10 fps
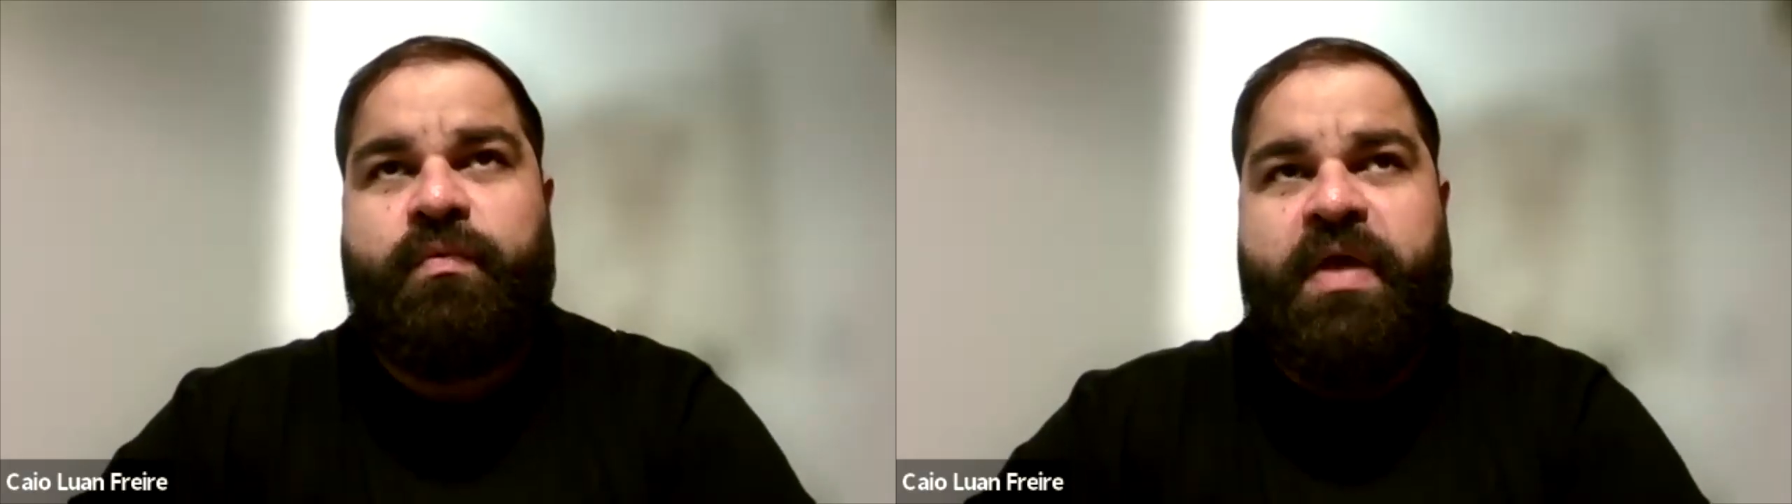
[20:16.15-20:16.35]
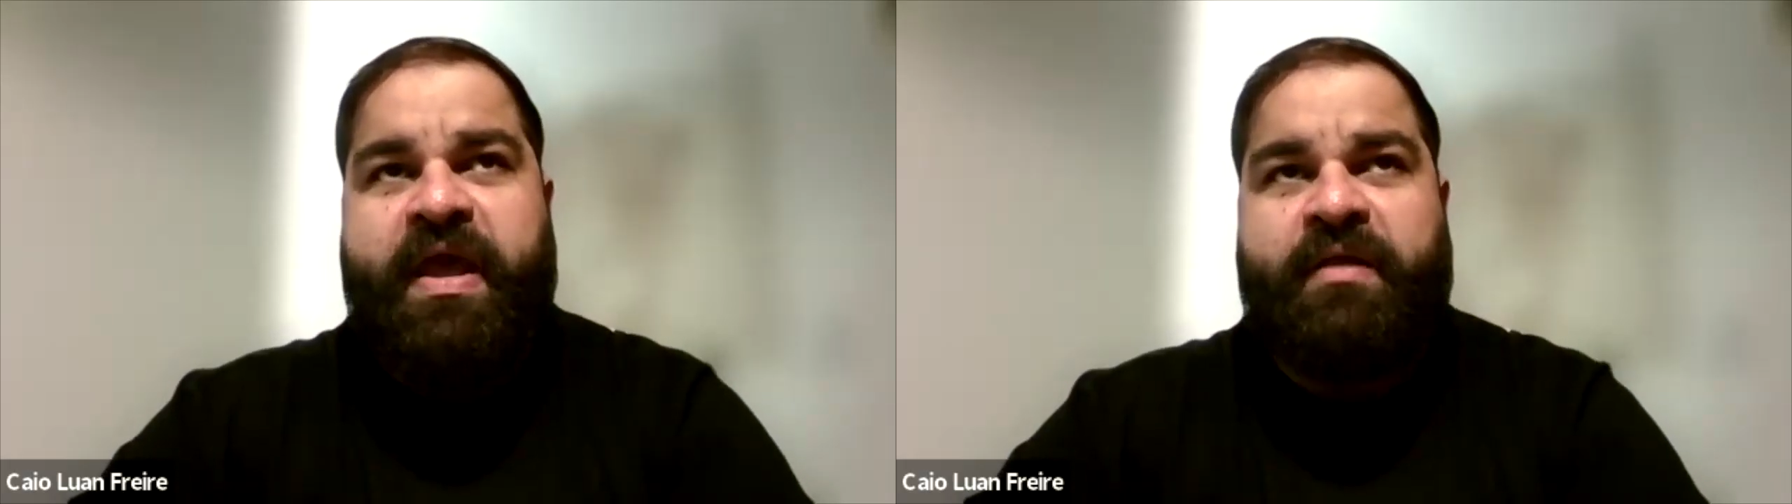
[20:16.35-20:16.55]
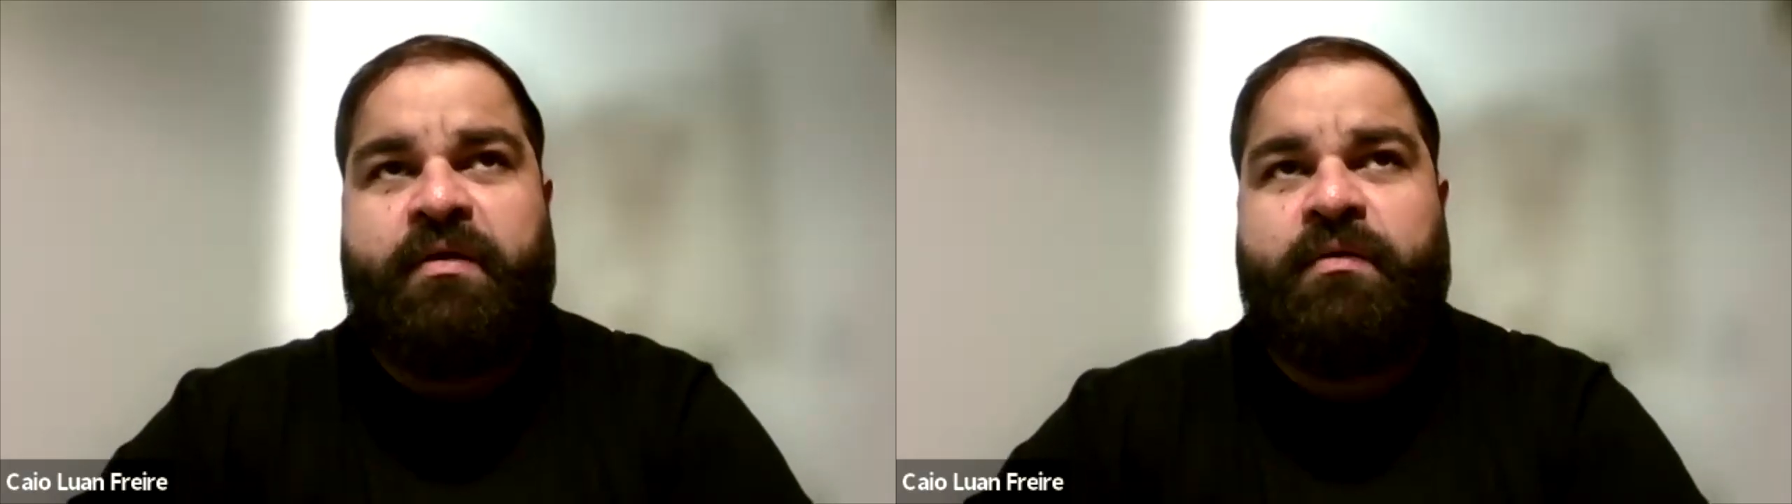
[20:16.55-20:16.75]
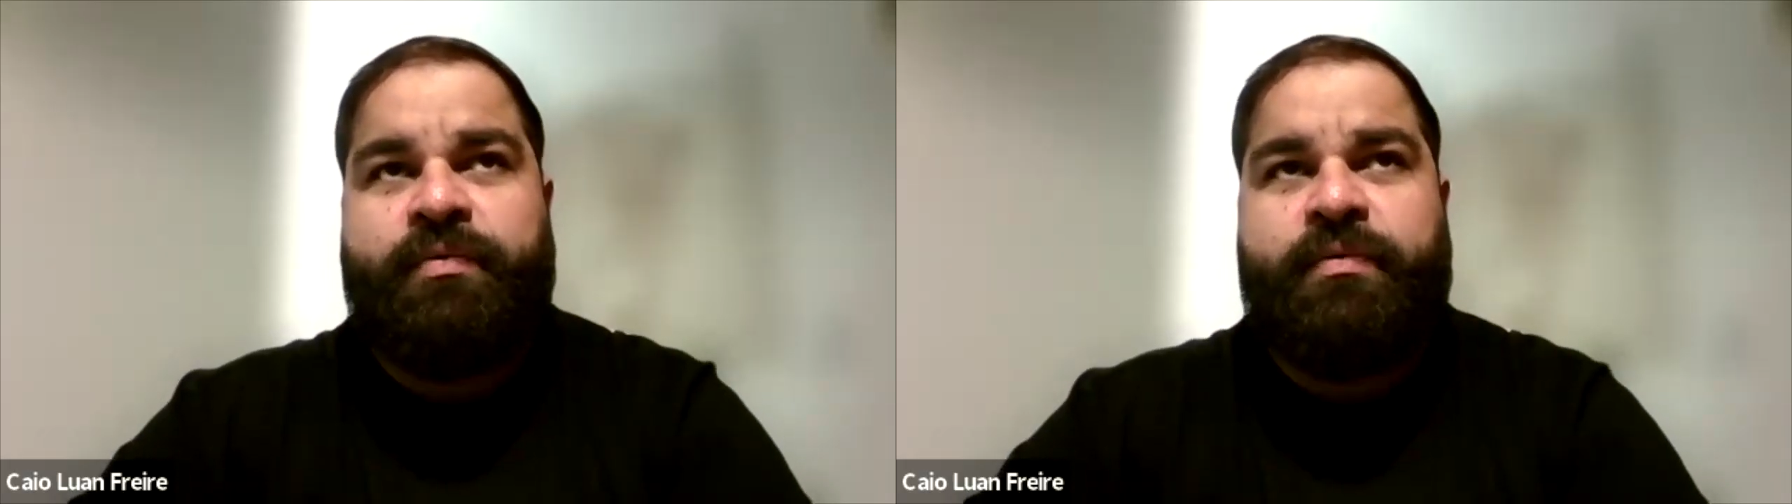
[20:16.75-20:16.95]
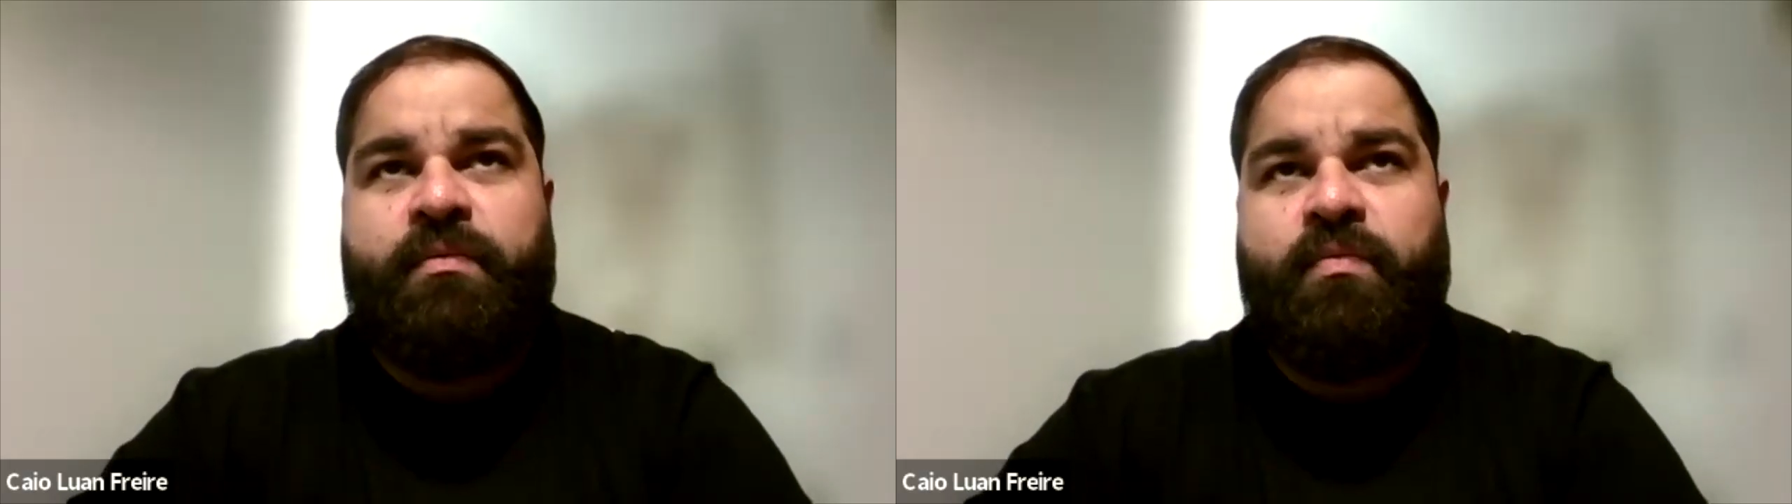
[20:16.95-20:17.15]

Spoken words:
handled